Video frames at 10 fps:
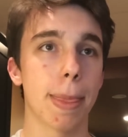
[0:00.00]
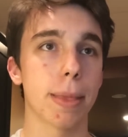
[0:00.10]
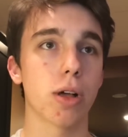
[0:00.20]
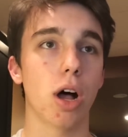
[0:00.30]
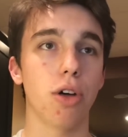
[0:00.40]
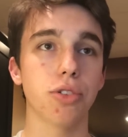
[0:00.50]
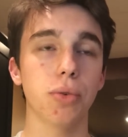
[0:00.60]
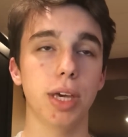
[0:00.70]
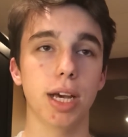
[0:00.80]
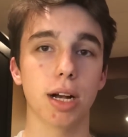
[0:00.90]
You'll
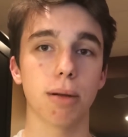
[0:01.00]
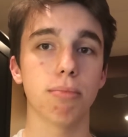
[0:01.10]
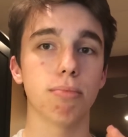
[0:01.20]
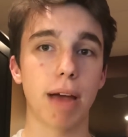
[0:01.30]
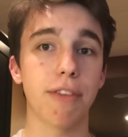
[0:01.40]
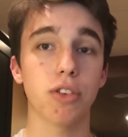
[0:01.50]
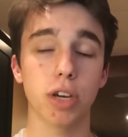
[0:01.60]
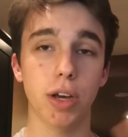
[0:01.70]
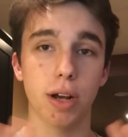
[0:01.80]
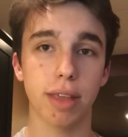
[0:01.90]
also hear after
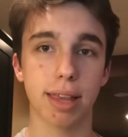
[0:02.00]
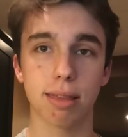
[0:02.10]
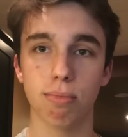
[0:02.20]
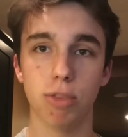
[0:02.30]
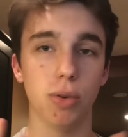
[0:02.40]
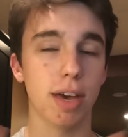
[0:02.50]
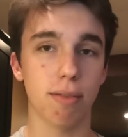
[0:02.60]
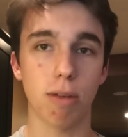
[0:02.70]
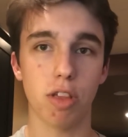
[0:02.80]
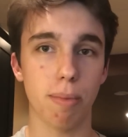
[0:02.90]
you hear like you
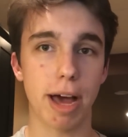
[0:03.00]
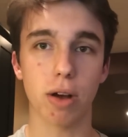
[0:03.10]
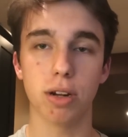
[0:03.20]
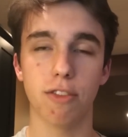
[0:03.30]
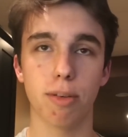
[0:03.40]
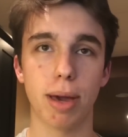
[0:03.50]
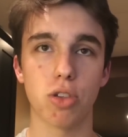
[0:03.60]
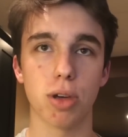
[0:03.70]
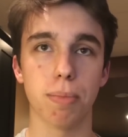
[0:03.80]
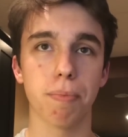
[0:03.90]
get all the background
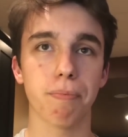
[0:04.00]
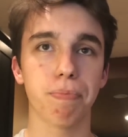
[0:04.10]
information.